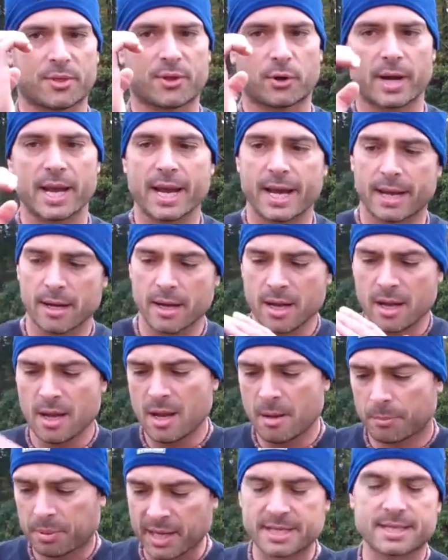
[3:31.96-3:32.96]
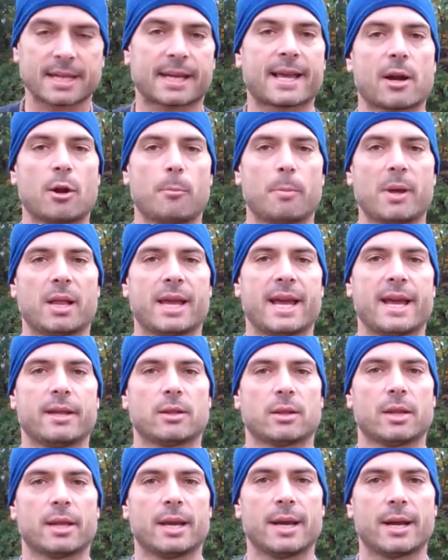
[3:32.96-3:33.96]
your hand, place the kettlebell
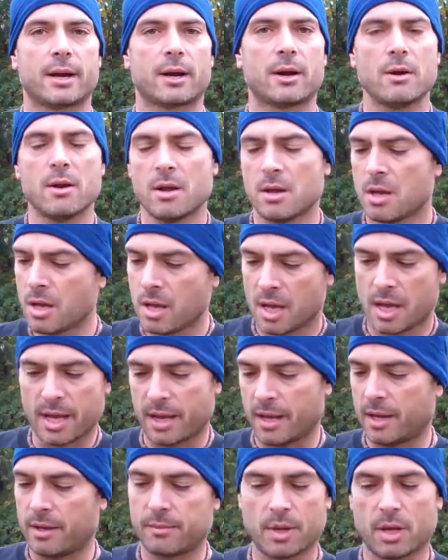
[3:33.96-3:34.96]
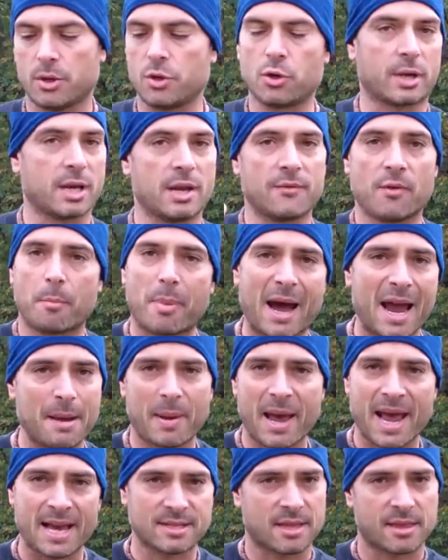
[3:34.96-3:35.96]
handle in there, and you could even
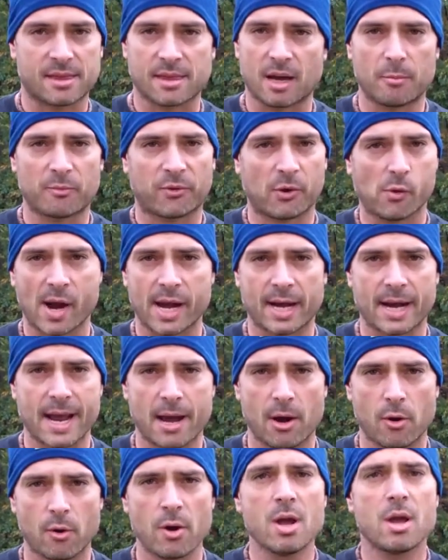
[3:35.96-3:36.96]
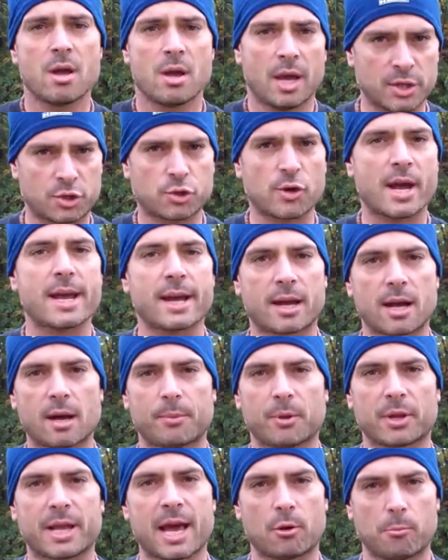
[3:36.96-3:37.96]
bypass the thumb for right now and try a
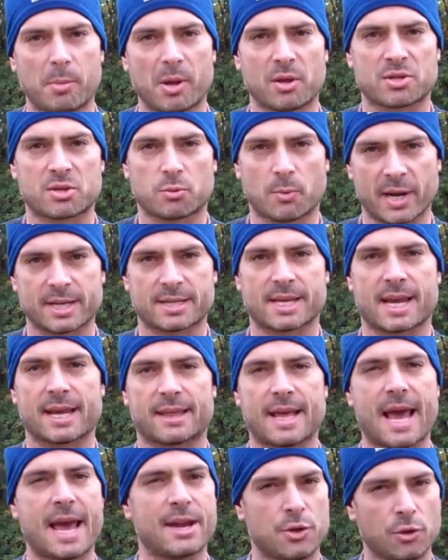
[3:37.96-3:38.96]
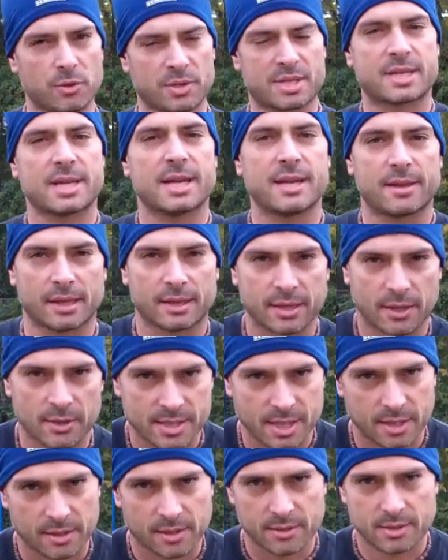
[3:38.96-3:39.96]
couple kettlebell swings like that, and you'll see that
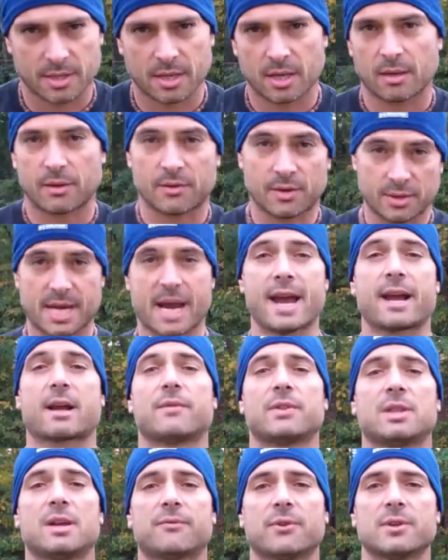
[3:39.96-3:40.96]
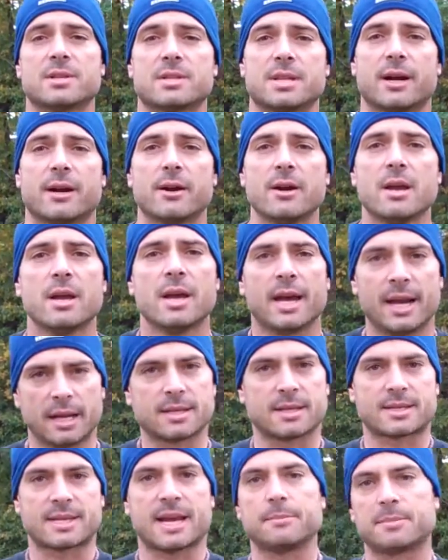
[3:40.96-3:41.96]
there's a heck of a difference there. And at the
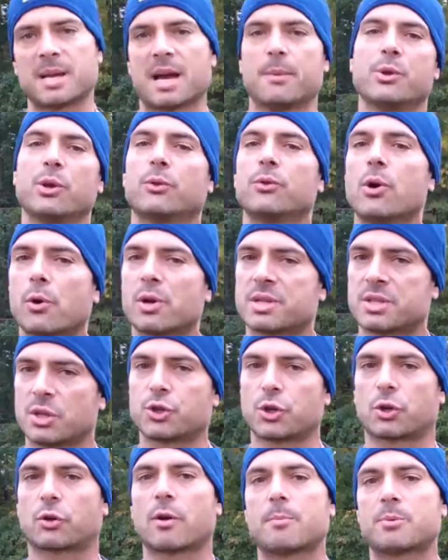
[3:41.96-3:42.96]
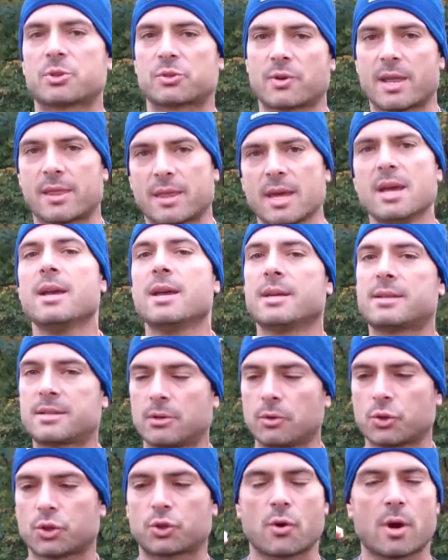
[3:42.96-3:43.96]
same time, you'll notice that your grip strength is
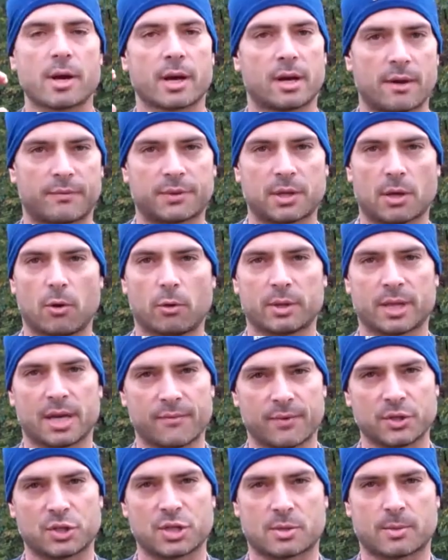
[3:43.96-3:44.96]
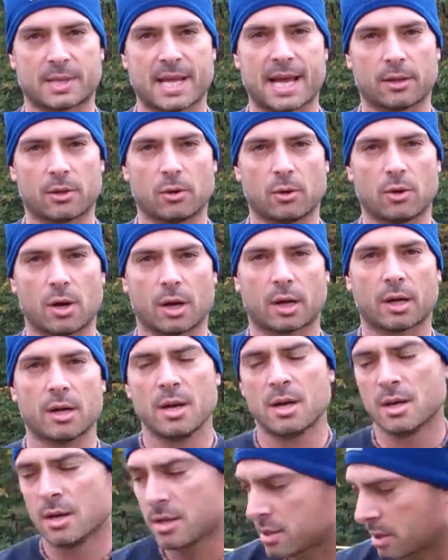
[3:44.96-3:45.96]
still strong enough to hold it even just with that little hook.
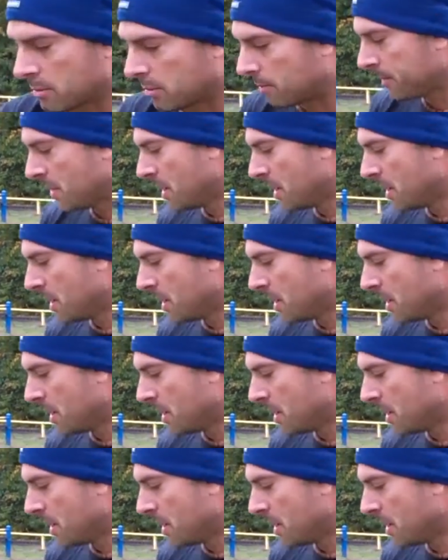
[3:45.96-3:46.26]
So